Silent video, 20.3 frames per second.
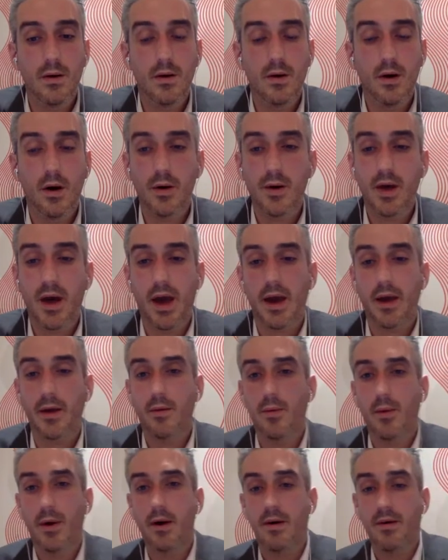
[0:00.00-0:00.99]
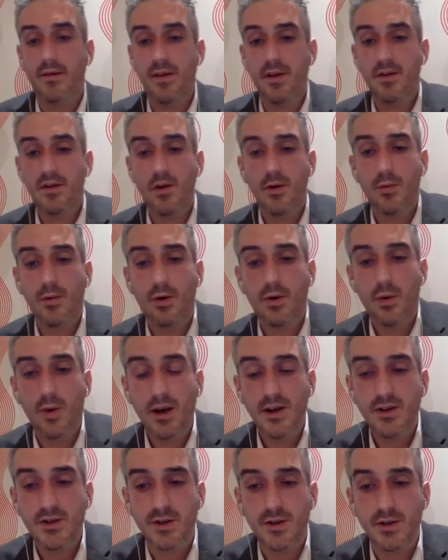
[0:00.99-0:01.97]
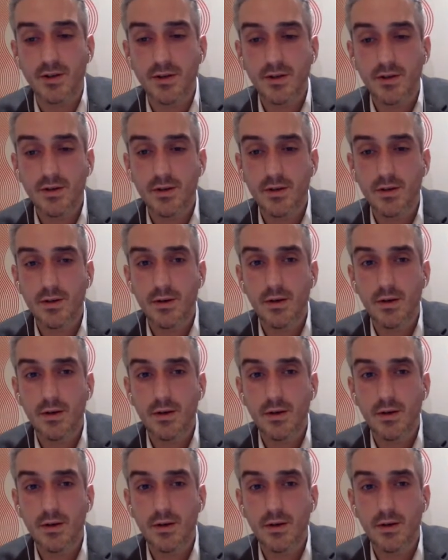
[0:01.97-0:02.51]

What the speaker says: Okay, well, if there's no more questions,